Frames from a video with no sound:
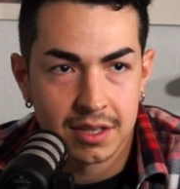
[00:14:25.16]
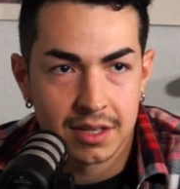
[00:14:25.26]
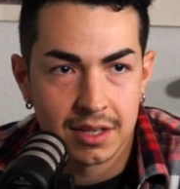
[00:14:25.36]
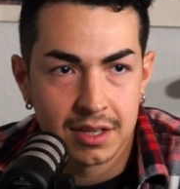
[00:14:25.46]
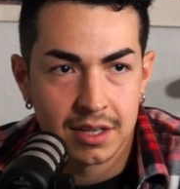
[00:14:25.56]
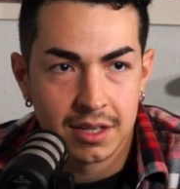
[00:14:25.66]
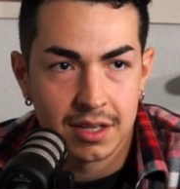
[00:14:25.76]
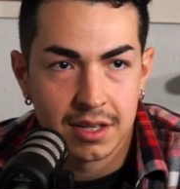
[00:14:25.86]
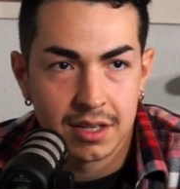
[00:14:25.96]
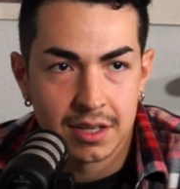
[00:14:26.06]

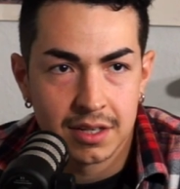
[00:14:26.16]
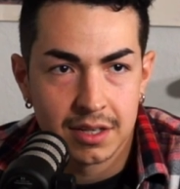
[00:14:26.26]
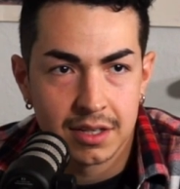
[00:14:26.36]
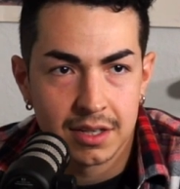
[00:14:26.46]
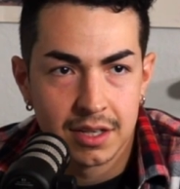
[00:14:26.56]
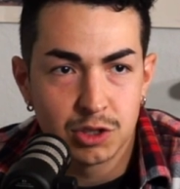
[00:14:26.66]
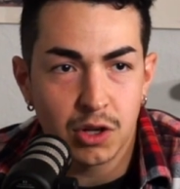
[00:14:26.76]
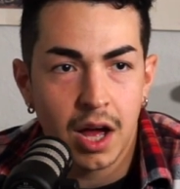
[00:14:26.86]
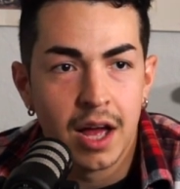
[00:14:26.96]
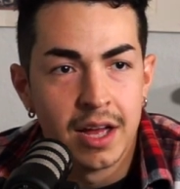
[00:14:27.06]
receiver,
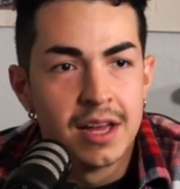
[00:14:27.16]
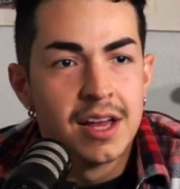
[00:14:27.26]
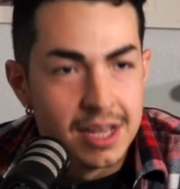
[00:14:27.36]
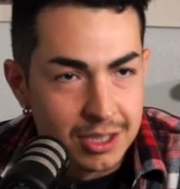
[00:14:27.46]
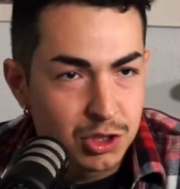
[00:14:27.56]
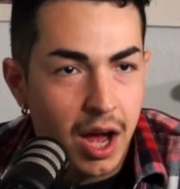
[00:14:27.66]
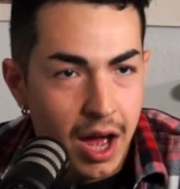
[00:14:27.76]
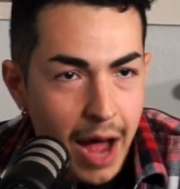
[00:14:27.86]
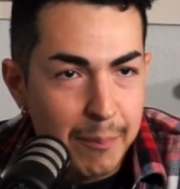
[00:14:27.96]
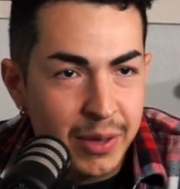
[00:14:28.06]
corner. So, like, so
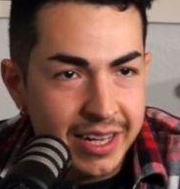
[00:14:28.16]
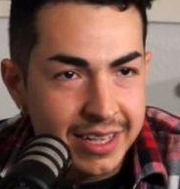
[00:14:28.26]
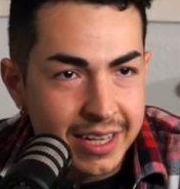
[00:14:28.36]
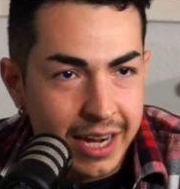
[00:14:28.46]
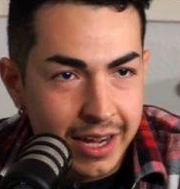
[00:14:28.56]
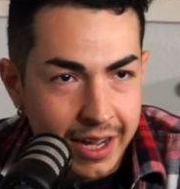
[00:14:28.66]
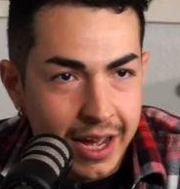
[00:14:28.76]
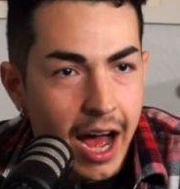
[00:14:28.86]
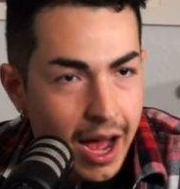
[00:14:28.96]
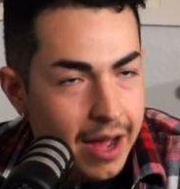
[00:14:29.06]
I played
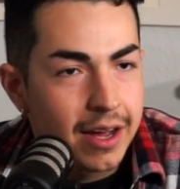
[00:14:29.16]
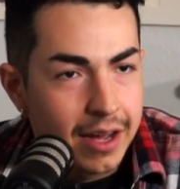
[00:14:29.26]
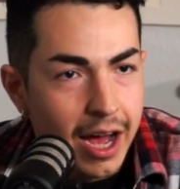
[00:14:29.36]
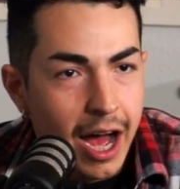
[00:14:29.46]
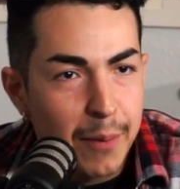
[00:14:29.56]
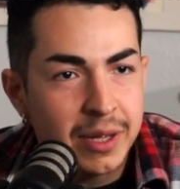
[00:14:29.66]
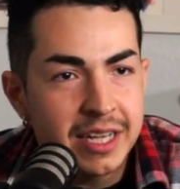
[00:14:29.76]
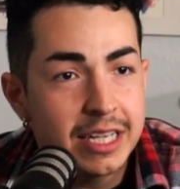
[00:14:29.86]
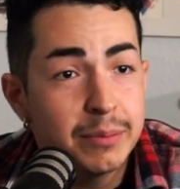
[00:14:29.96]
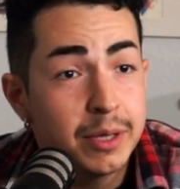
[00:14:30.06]
DB receiver. Build. I
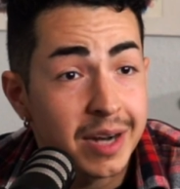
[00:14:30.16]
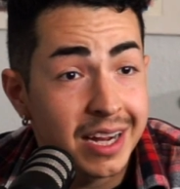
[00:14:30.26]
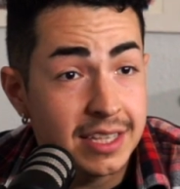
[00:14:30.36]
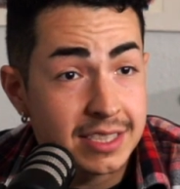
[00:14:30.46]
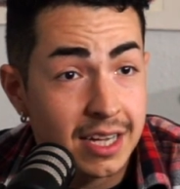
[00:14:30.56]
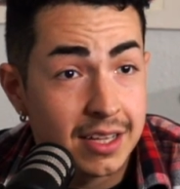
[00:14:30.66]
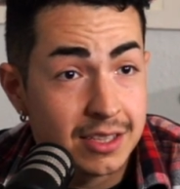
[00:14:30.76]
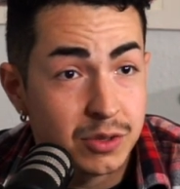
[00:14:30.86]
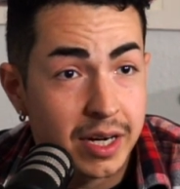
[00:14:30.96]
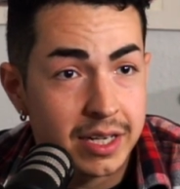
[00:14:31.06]
played DB when I got to
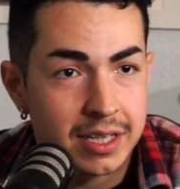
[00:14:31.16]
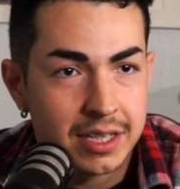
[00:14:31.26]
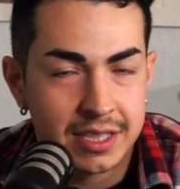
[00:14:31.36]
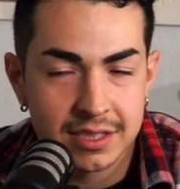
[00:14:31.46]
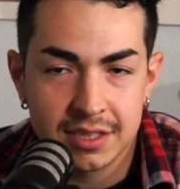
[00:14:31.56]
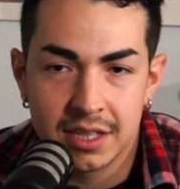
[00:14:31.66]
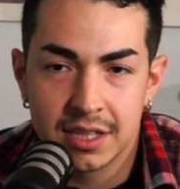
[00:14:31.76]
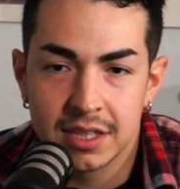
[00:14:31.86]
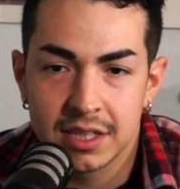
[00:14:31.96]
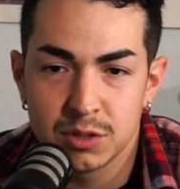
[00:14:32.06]
college, right? Because
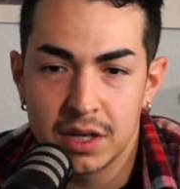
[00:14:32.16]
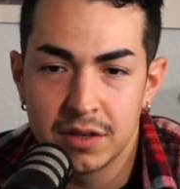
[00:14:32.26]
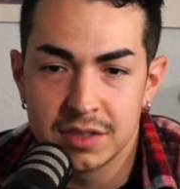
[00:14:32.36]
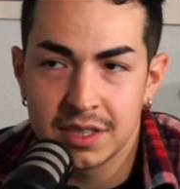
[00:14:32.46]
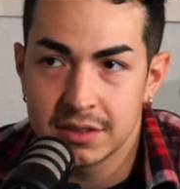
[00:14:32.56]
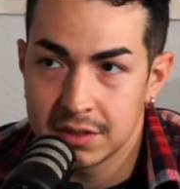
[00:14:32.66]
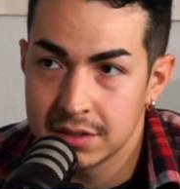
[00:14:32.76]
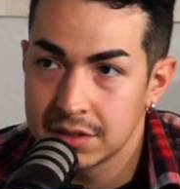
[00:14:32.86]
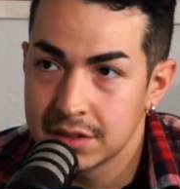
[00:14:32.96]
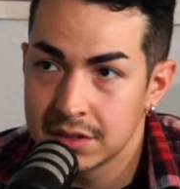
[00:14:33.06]
okay. because uh, well, when I was in,
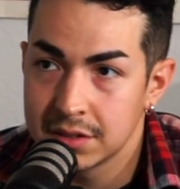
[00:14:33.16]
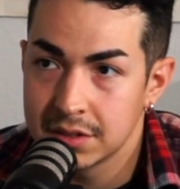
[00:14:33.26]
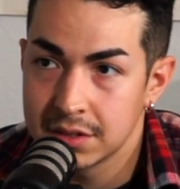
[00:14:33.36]
you played